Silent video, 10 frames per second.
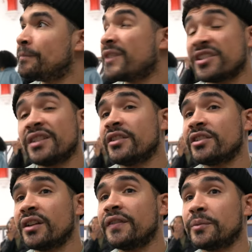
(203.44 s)
it's serious
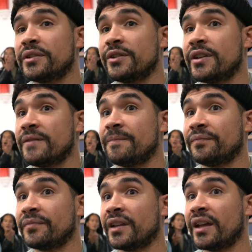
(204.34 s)
stuff that we're doing,
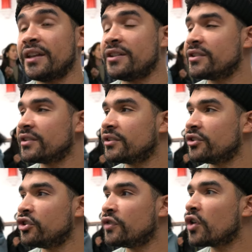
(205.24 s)
and
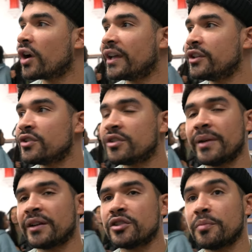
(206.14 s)
you've got to get used to
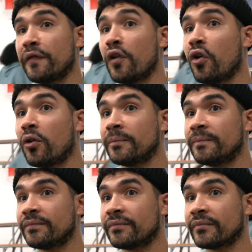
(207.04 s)
being able to perform
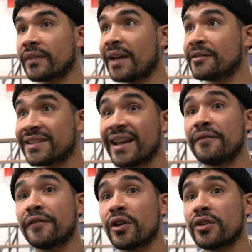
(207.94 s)
and
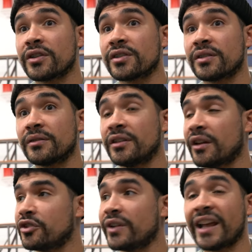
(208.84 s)
staying focused. You
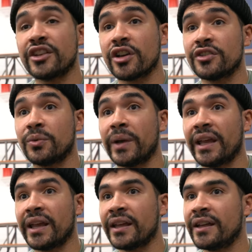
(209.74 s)
know, doing 8 shows a
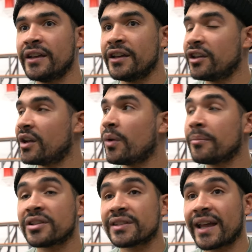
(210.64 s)
week, you know, one
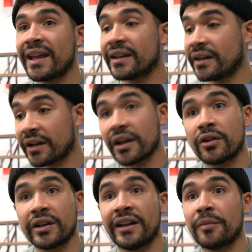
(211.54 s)
mistake and then a
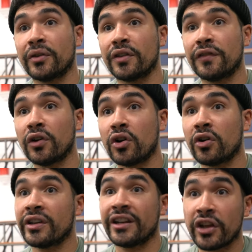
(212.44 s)
girl can end up on the
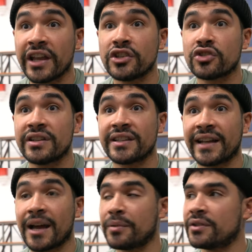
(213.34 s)
floor. You know, injuries can
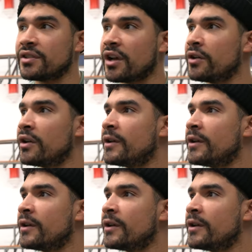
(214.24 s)
happen, so